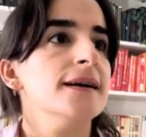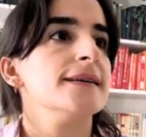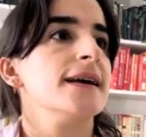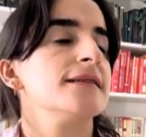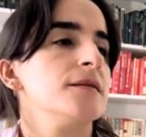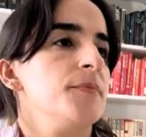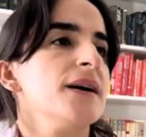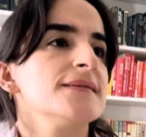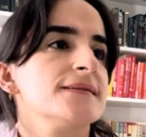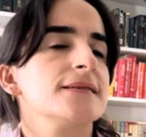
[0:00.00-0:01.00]
And the
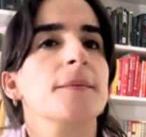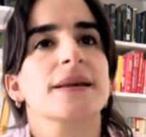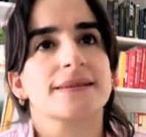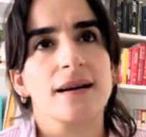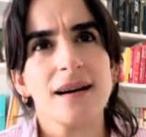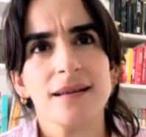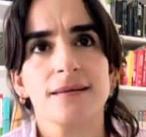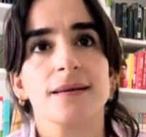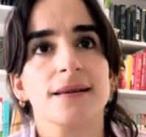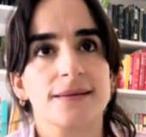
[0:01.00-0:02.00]
past stem is hat.
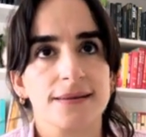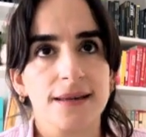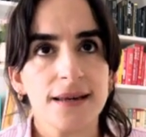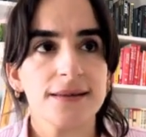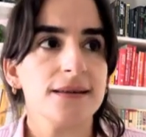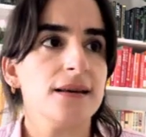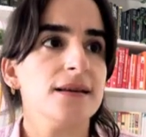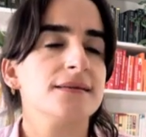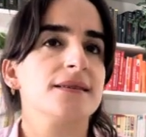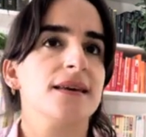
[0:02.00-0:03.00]
It's easy.
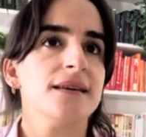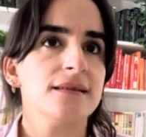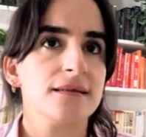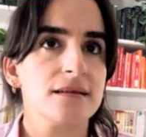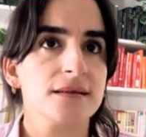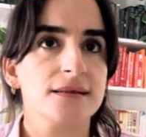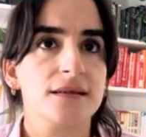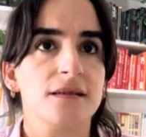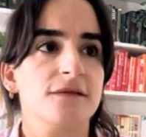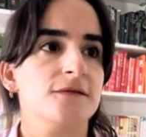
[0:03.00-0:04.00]
It's an
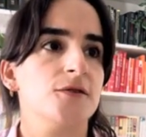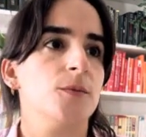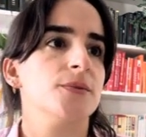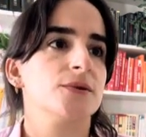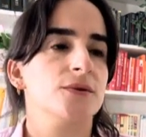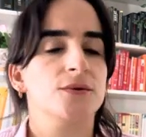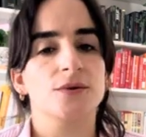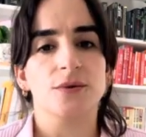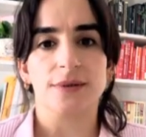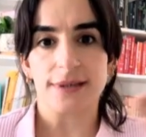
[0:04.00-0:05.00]
intransitive verb, so you
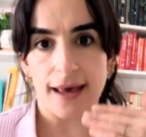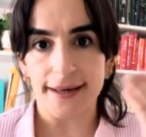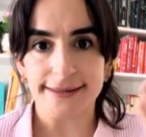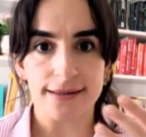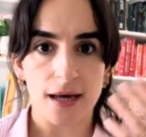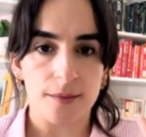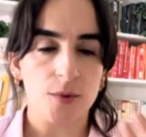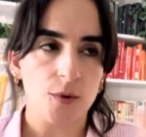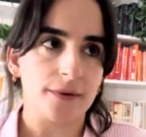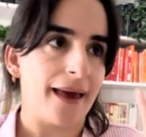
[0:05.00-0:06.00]
use as,
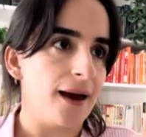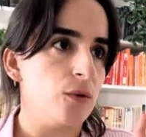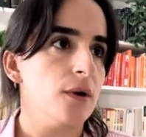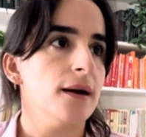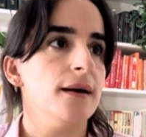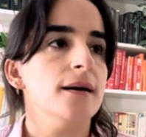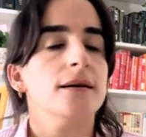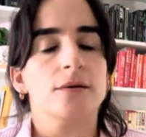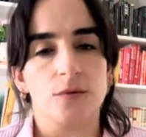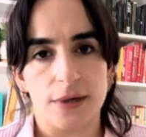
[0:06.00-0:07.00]
hun, aw
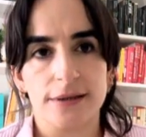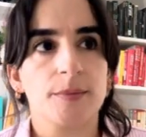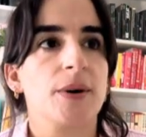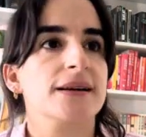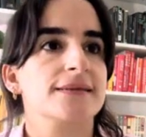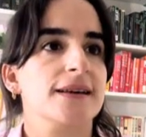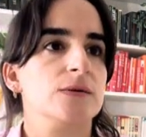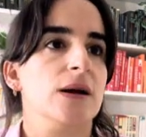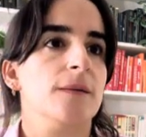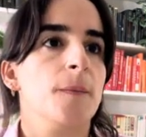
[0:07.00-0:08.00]
in the past as
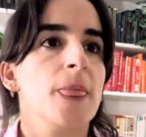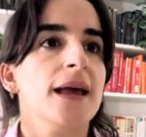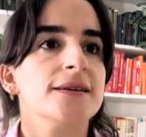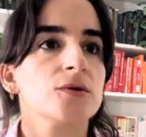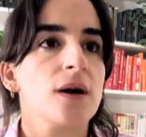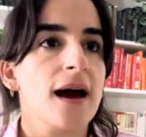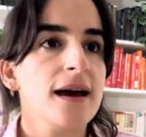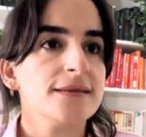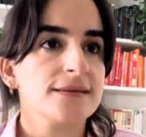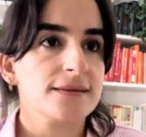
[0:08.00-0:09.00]
well. So
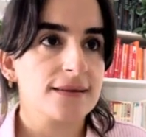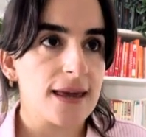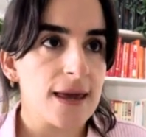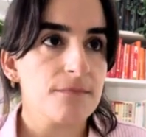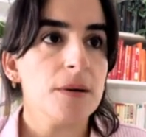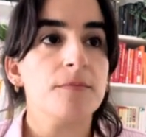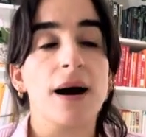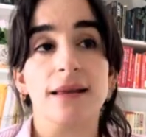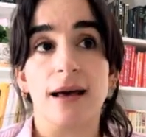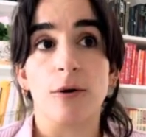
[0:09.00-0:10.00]
as tem
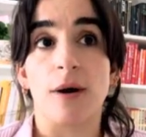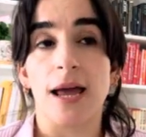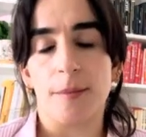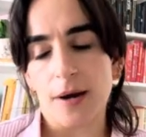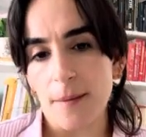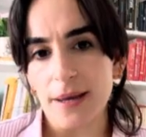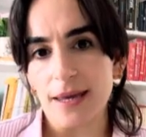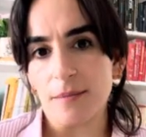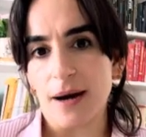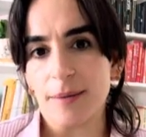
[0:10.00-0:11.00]
malaho, I am coming
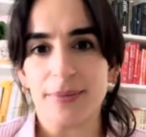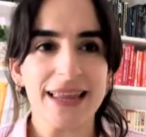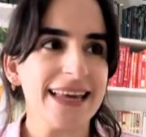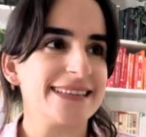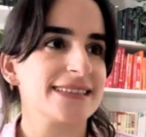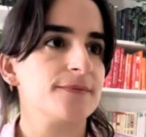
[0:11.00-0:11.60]
to my place.